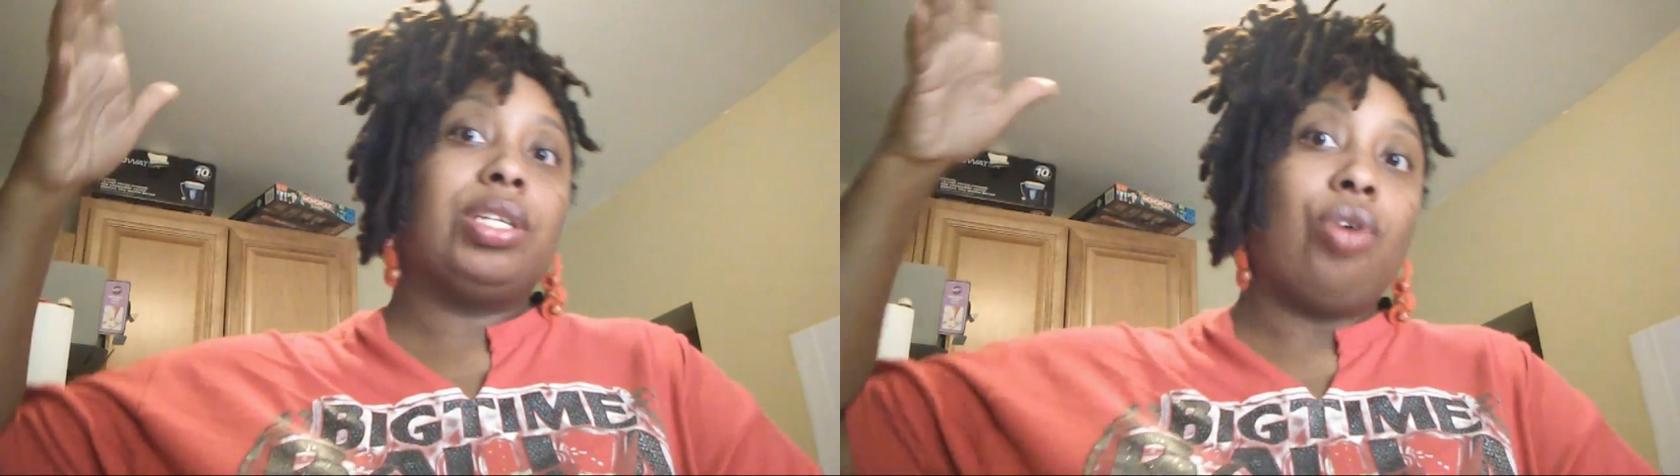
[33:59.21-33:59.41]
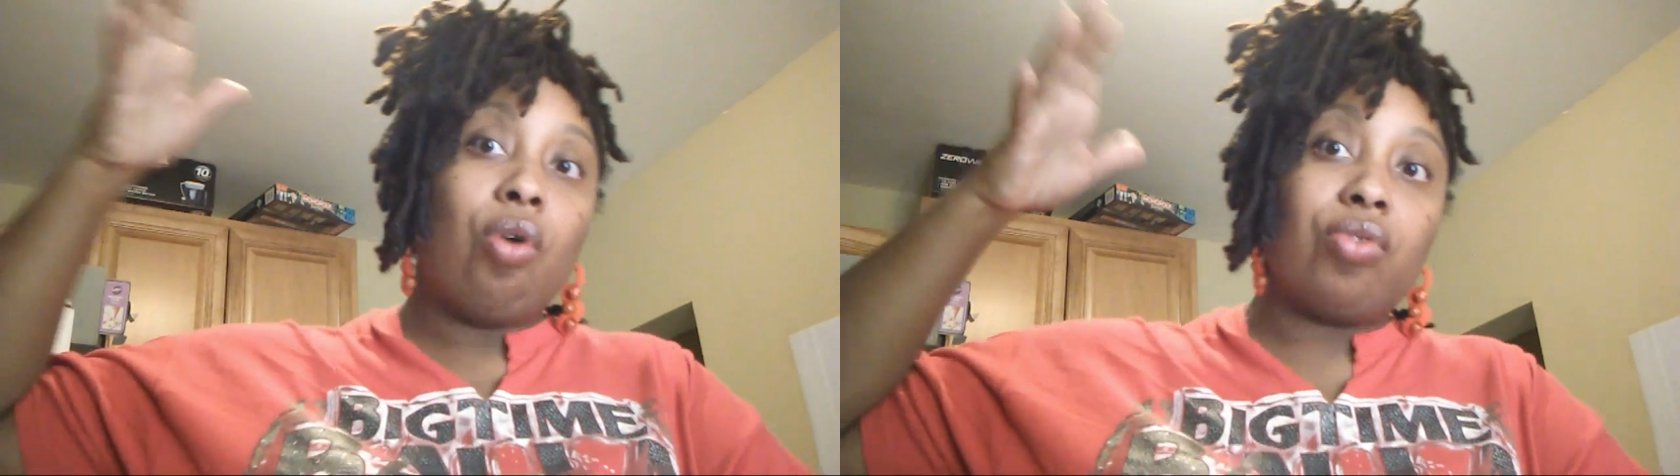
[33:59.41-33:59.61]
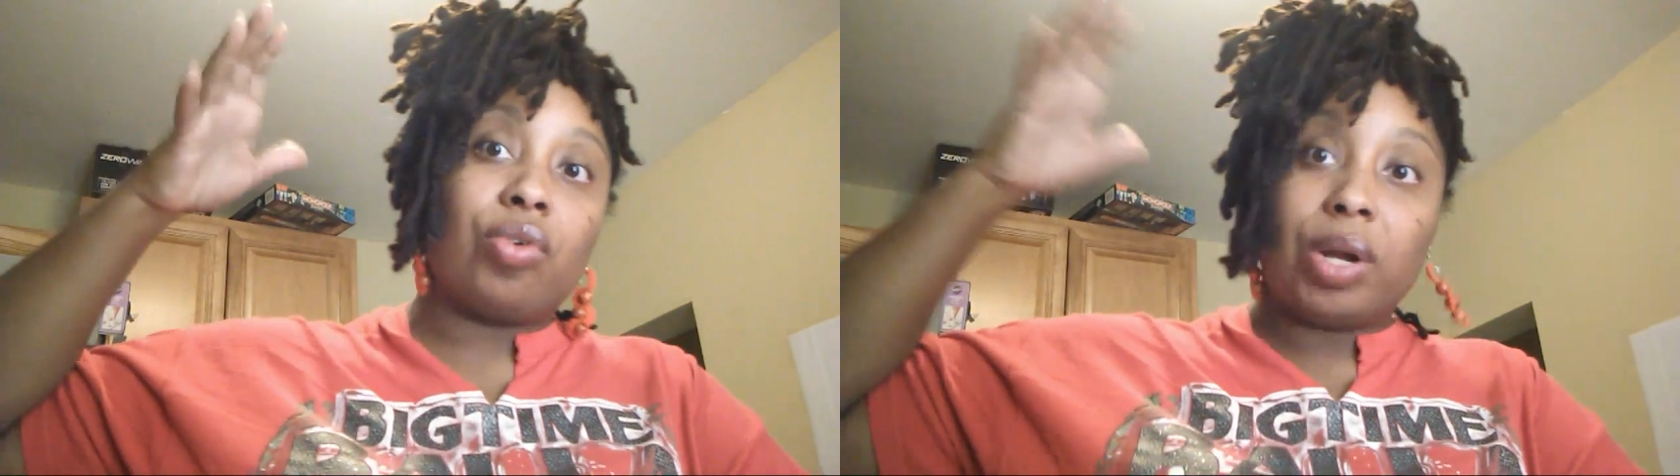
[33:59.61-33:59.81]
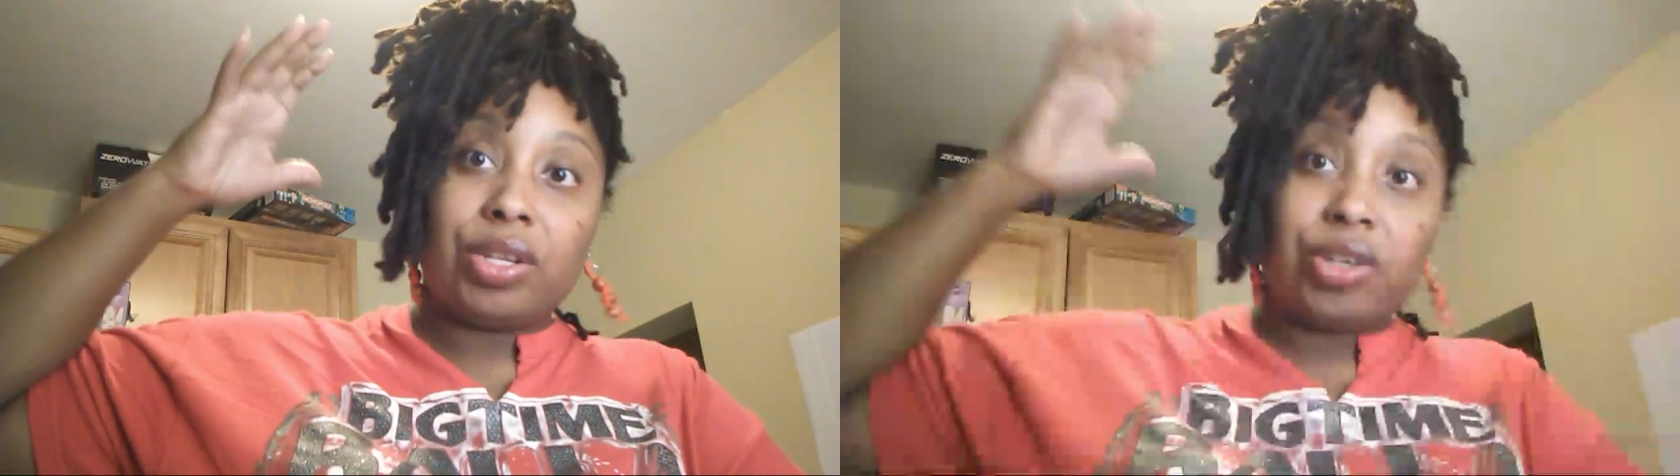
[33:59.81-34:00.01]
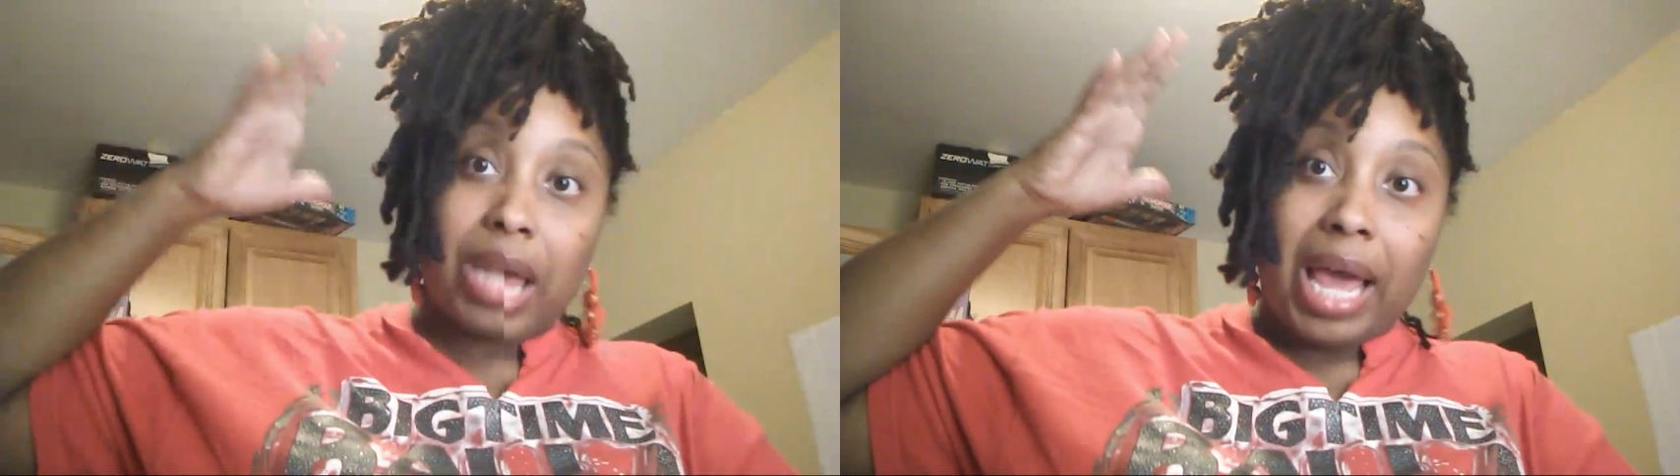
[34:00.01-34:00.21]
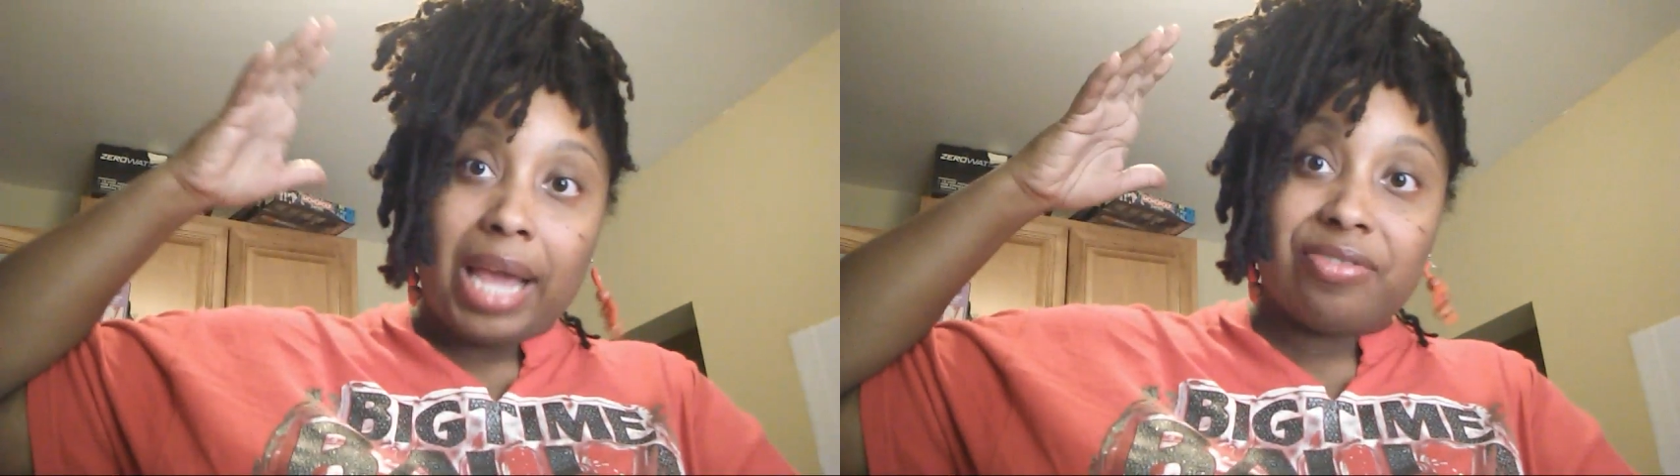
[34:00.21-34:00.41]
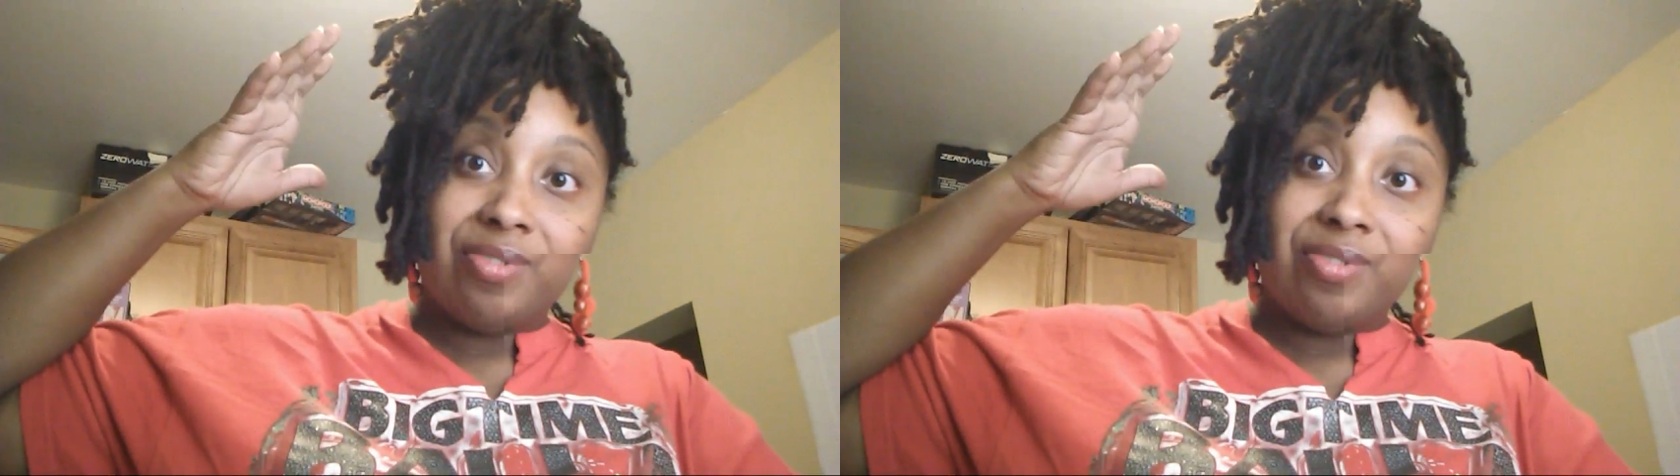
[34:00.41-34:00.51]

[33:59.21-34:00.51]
to overrun your life.